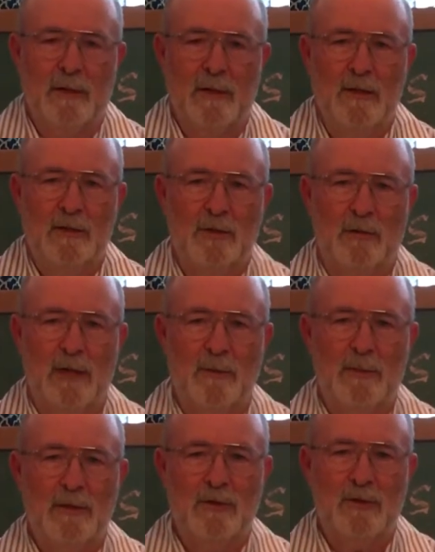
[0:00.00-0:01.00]
So let
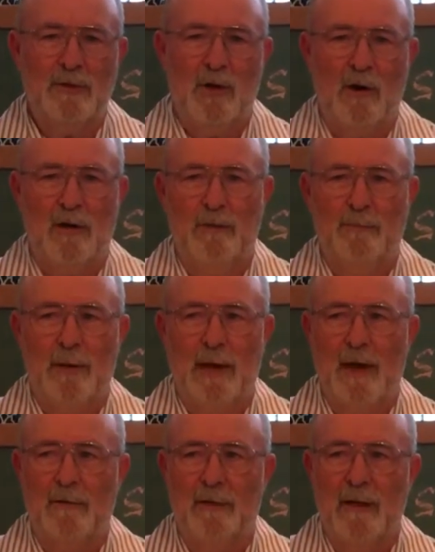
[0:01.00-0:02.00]
me just talk
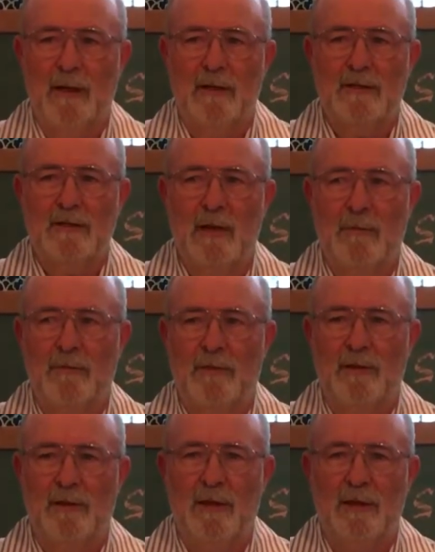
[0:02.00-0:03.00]
about some of the
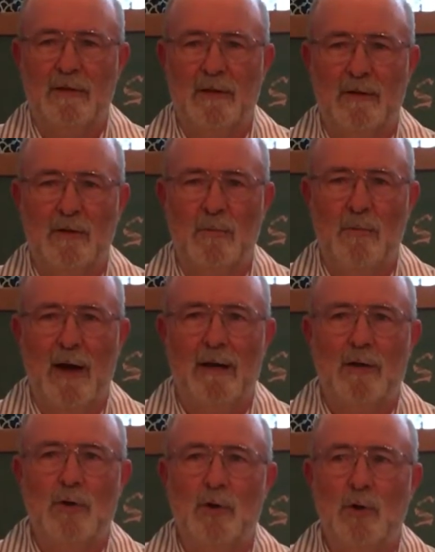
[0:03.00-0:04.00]
things that you might
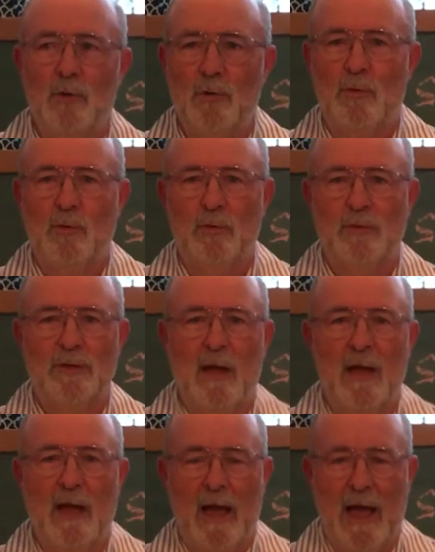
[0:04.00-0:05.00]
use
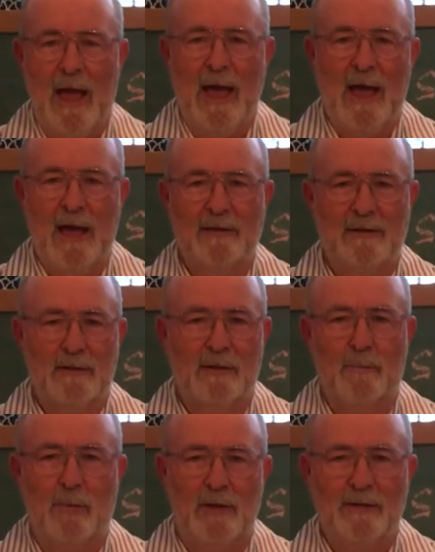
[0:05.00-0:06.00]
as a
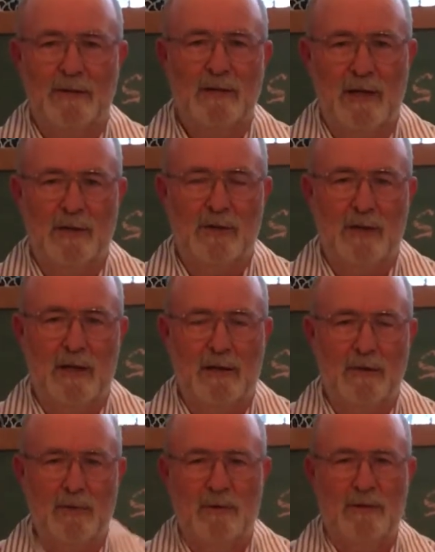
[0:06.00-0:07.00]
presentation aid.
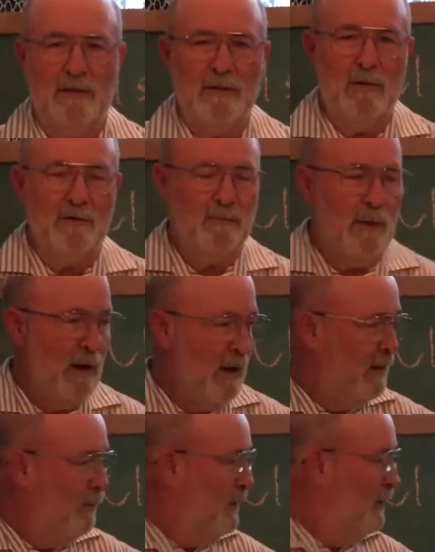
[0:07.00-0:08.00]
And you can see those
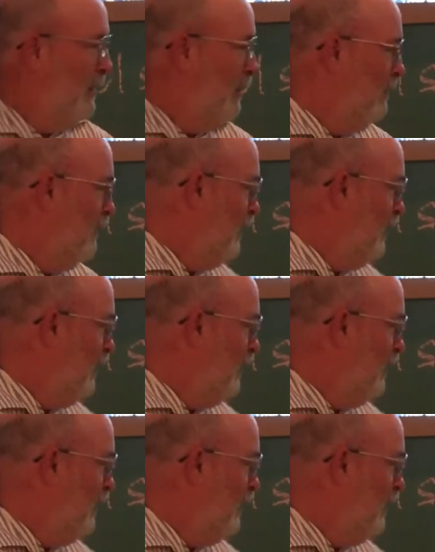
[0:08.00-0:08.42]
behind me there.